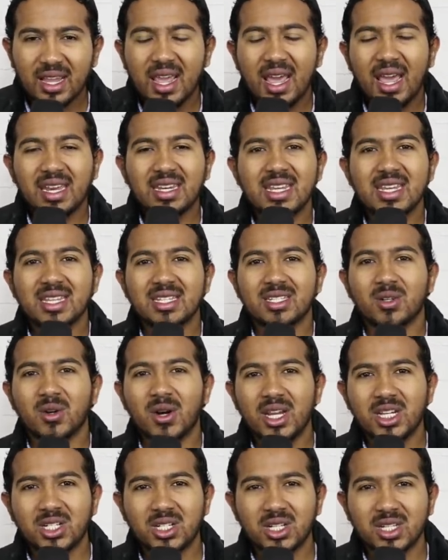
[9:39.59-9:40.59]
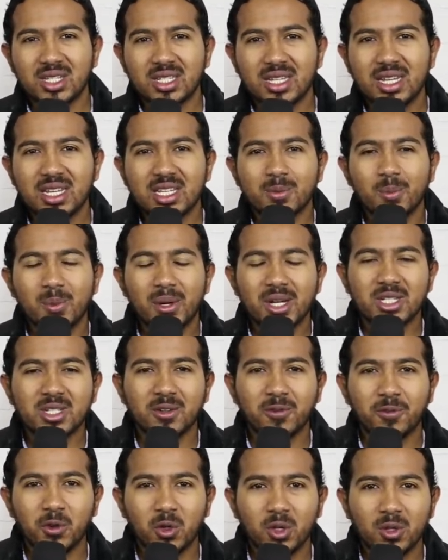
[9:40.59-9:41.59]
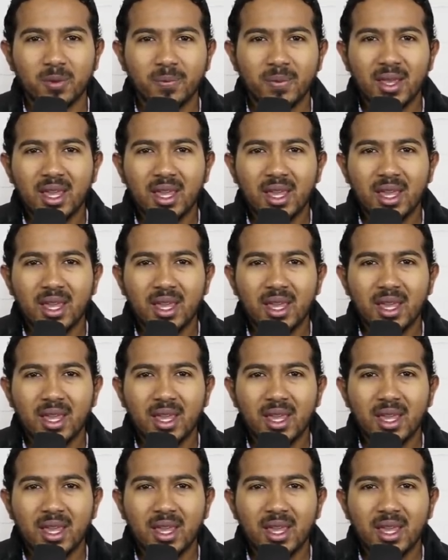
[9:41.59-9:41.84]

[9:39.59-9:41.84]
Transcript: and He is gracious, He is merciful,